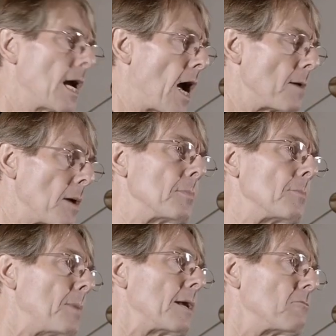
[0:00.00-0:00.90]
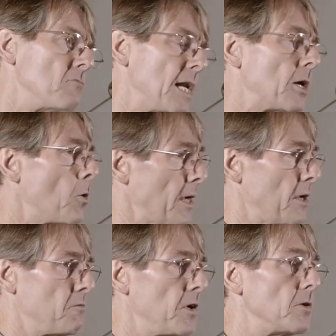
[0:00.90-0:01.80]
I remember being really quite
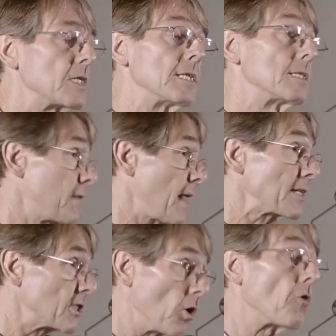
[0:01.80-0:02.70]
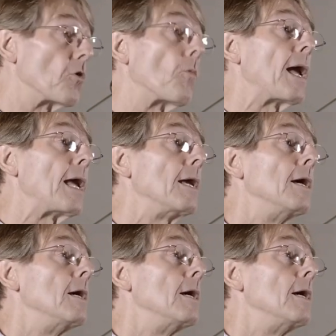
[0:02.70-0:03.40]
confused because that's not the way